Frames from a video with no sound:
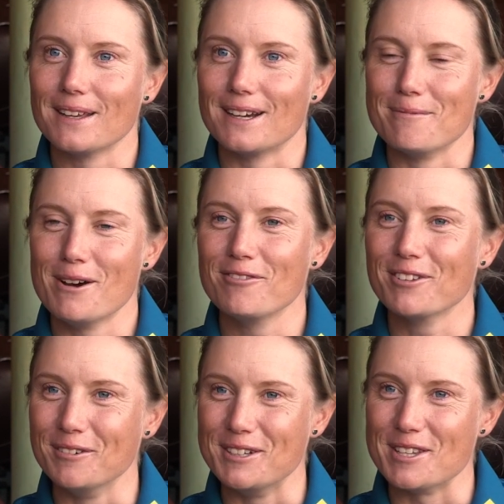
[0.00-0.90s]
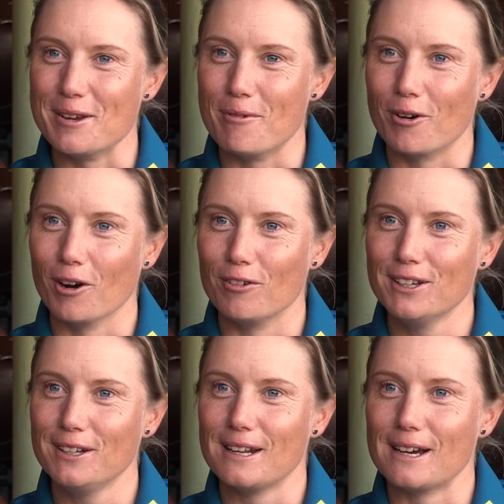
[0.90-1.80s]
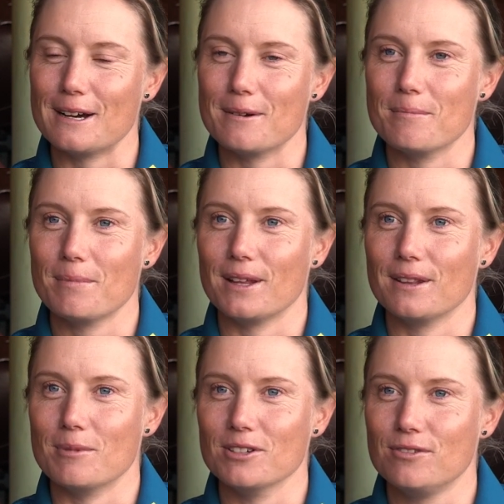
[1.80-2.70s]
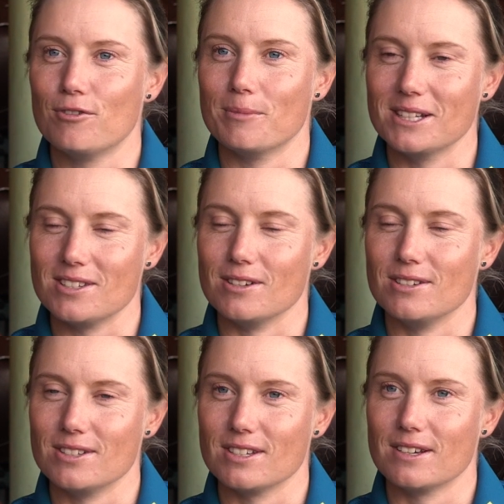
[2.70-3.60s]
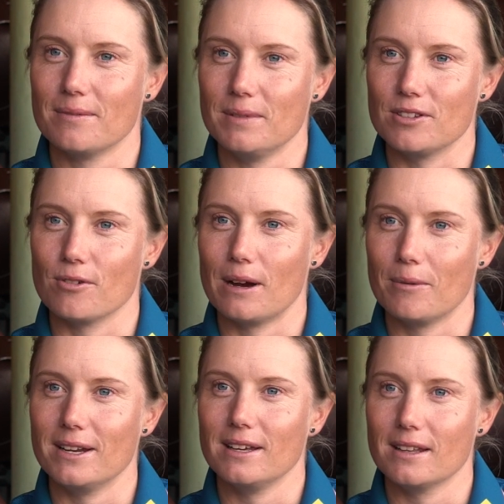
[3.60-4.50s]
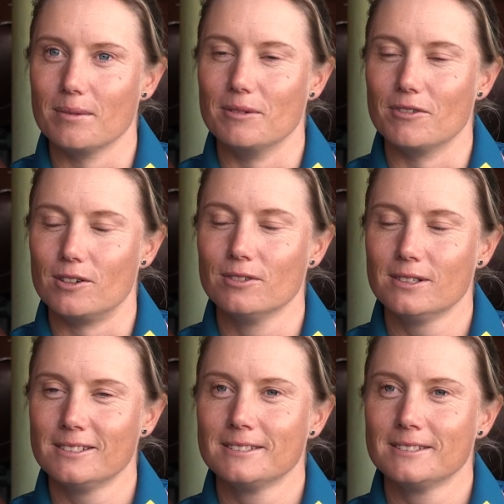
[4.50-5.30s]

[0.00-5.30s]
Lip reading: Hopefully we see more of it, but the multi-format series is a great way to get them involved.